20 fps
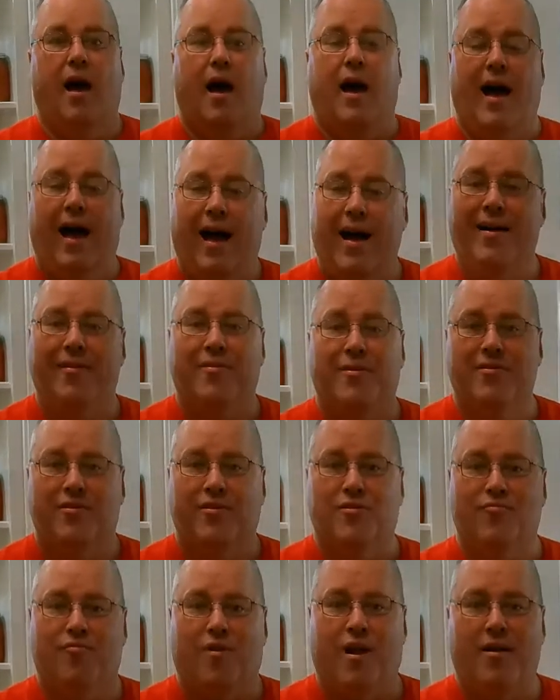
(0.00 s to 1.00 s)
Hi, this is
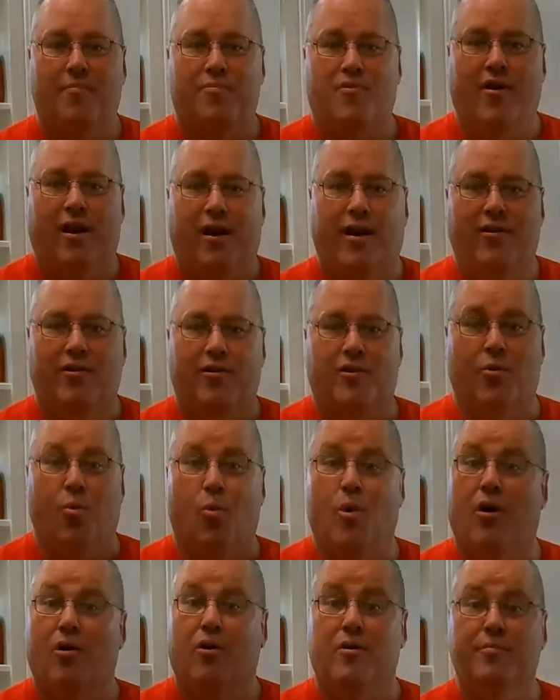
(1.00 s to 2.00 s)
Rob Crowder.
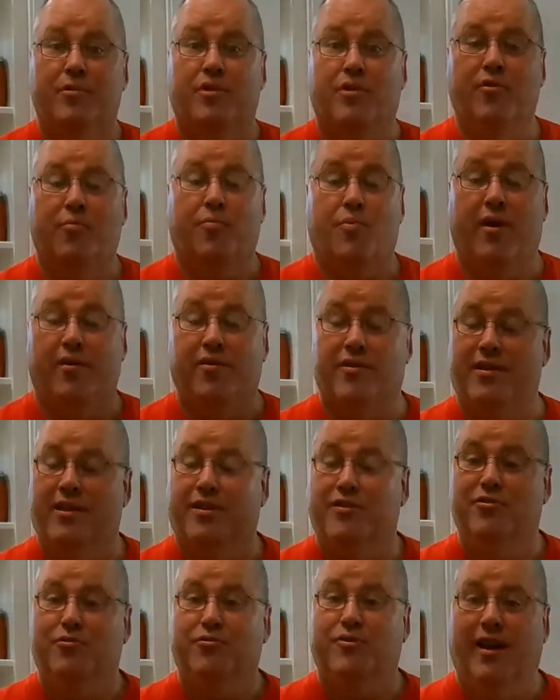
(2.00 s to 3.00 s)
Welcome to the
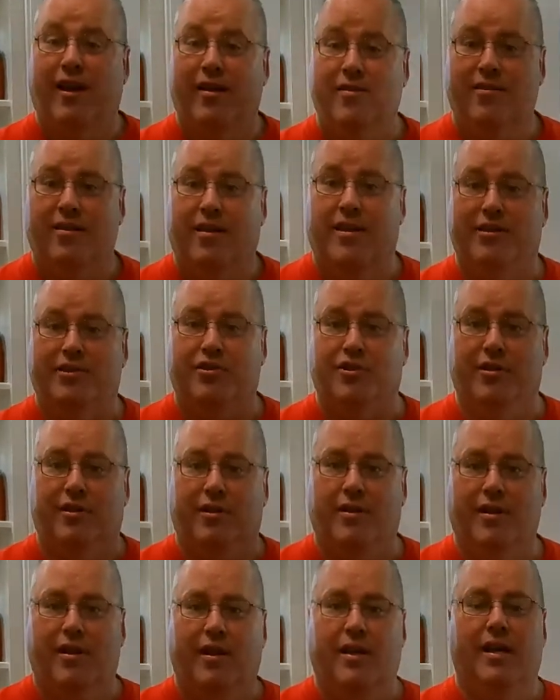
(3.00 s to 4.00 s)
Presidential Test Kitchen.
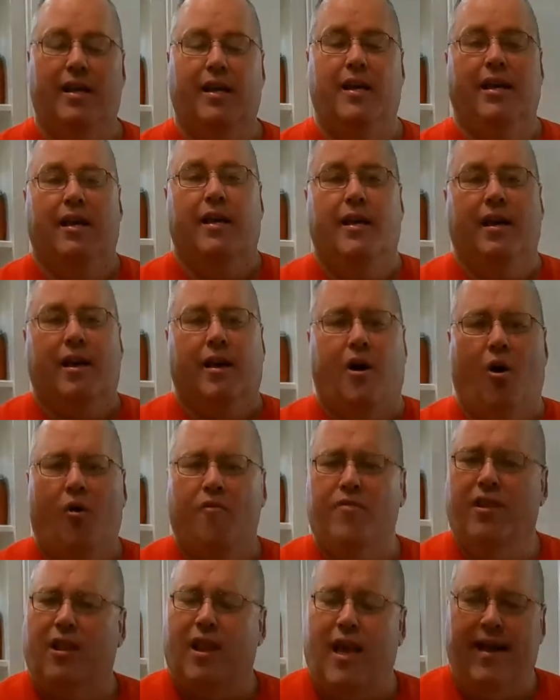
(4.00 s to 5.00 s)
Over
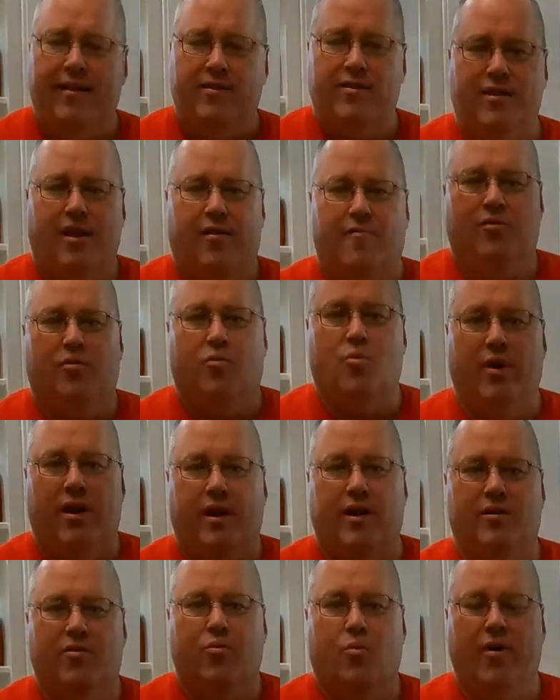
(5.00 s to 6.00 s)
the last several
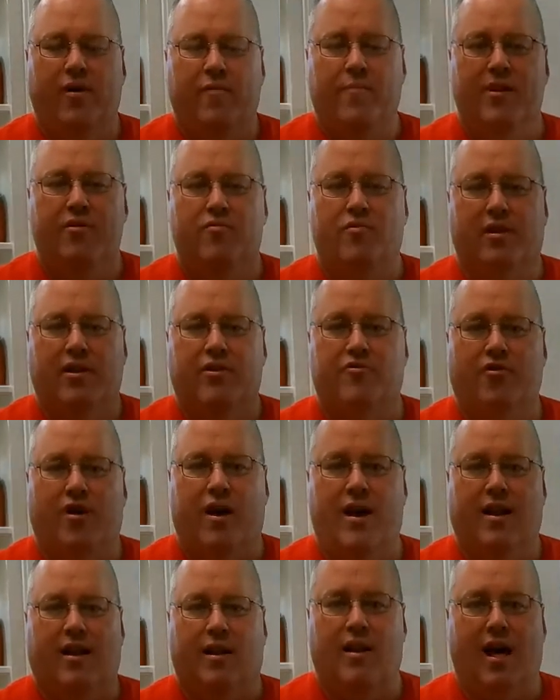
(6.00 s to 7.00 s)
weeks, we've been really trying
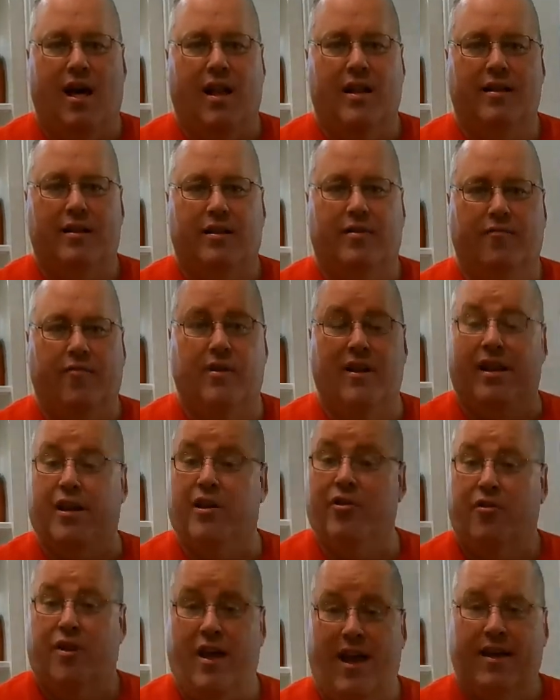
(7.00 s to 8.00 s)
a lot of different
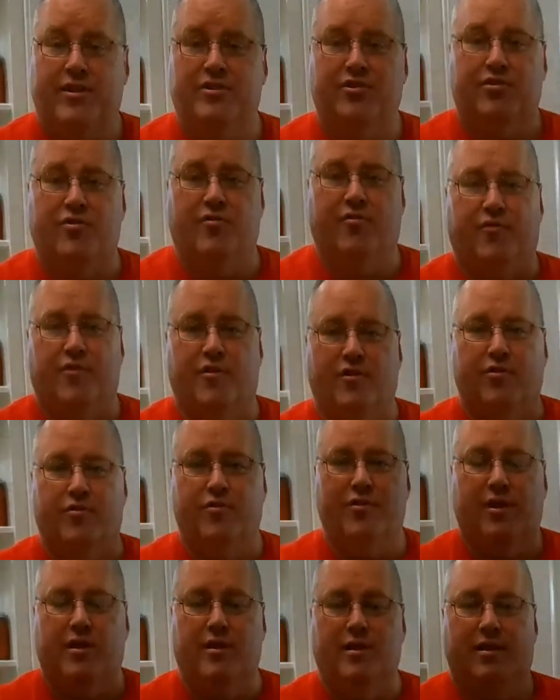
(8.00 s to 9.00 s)
international foods,
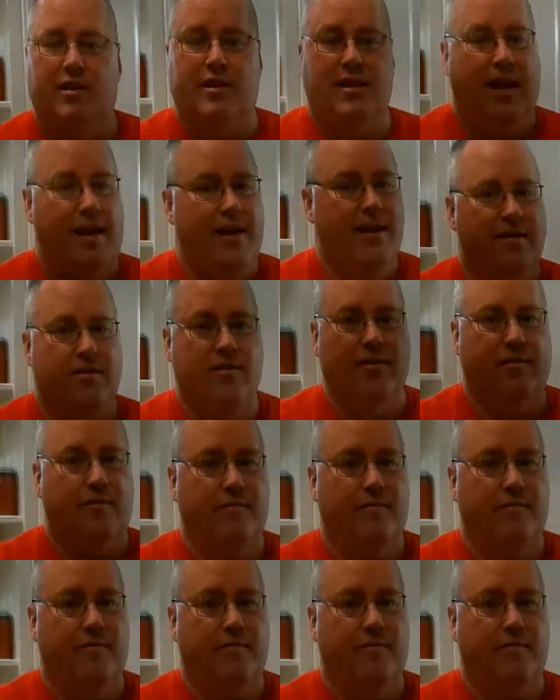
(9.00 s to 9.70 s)
and today is